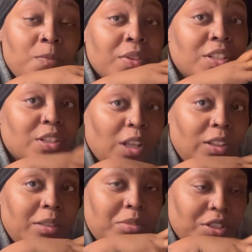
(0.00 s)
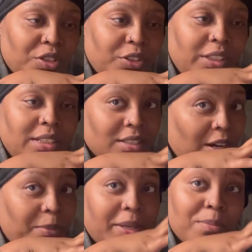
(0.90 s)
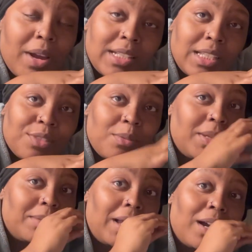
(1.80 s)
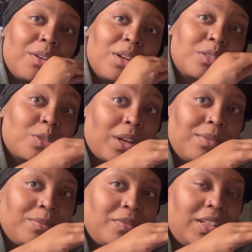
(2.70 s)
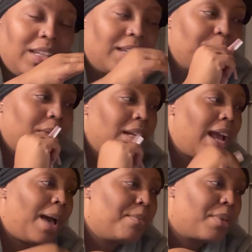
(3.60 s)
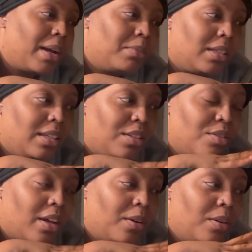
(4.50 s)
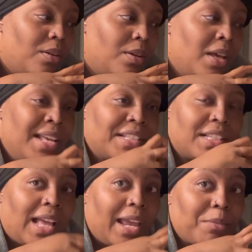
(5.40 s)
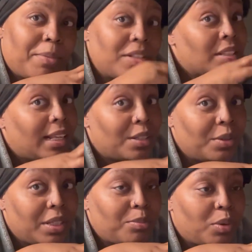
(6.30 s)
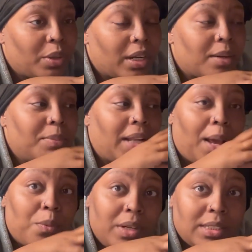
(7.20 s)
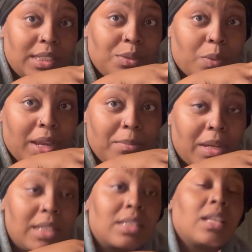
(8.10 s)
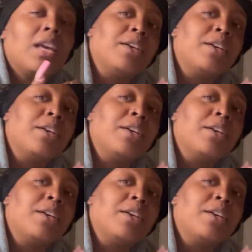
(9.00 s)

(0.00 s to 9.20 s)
Slowly but surely, it's going to be a process for me. I'm not going to go straight vegan, but I'm probably, you know, since I am a person, I don't eat pork, but I was eating red meats.